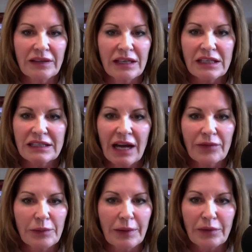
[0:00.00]
they need to
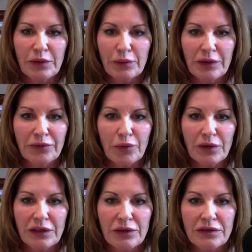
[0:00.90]
have them every 3 to 4
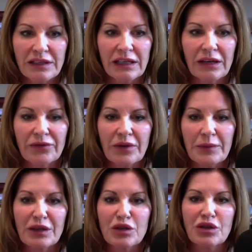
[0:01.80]
years,
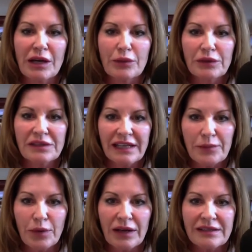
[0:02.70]
from a general
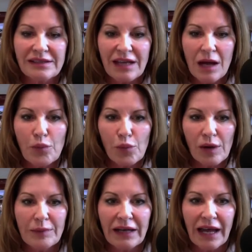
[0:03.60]
standpoint, some
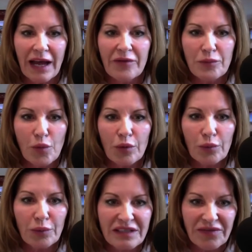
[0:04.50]
women have more
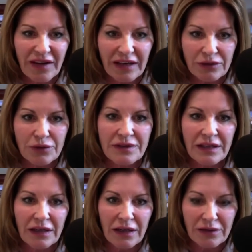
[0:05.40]
risk factors
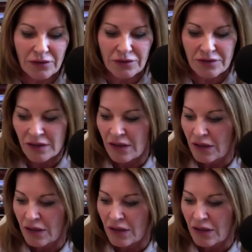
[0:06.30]
than others.